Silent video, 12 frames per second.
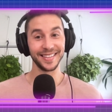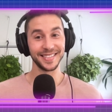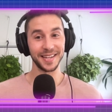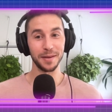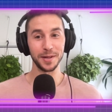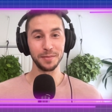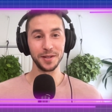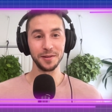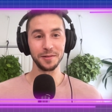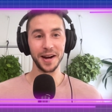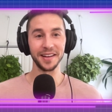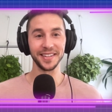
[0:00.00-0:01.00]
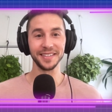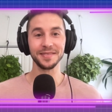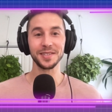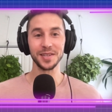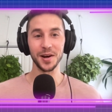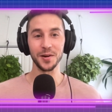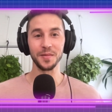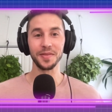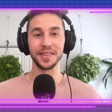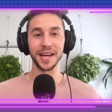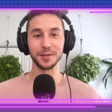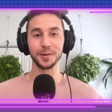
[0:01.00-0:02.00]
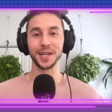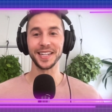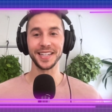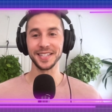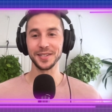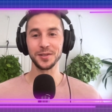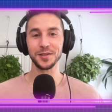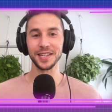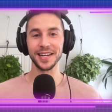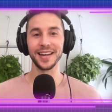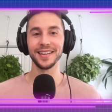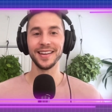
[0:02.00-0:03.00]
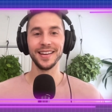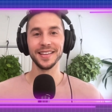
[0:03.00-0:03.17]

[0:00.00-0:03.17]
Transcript: It's coming to be a reality. So that's what we're going to get into today.